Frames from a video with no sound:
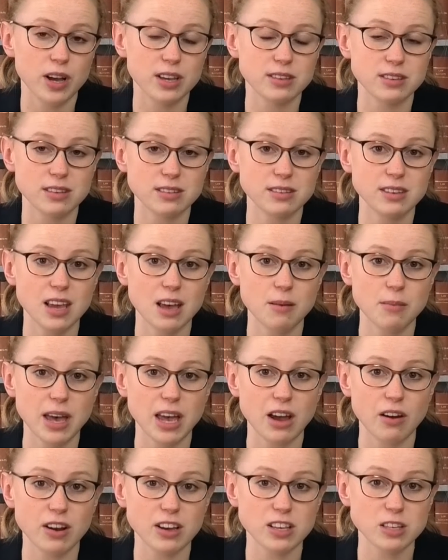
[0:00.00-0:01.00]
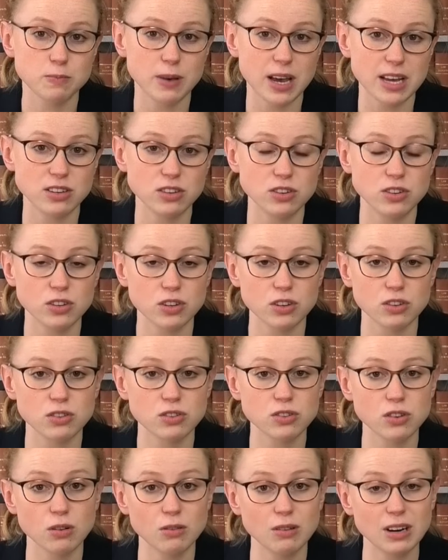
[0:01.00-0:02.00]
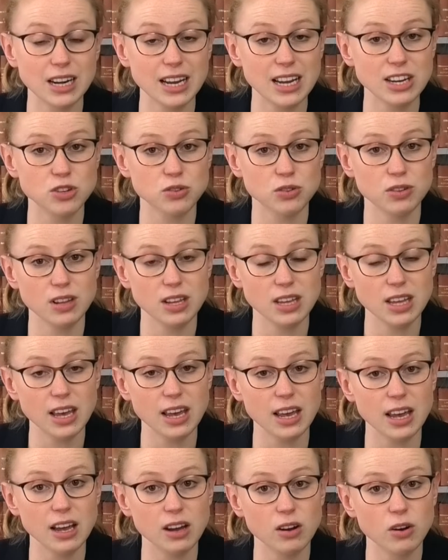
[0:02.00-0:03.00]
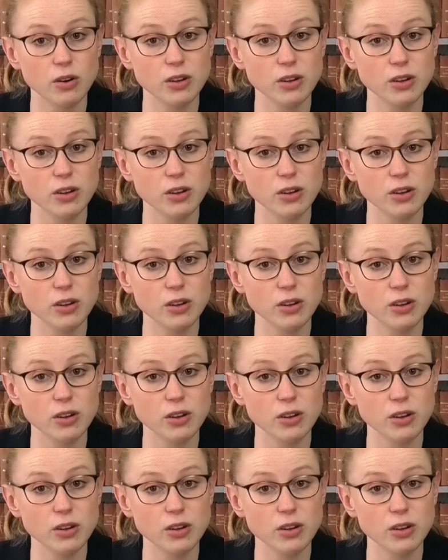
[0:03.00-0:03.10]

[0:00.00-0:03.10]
as the CMA are expected to consult later in the year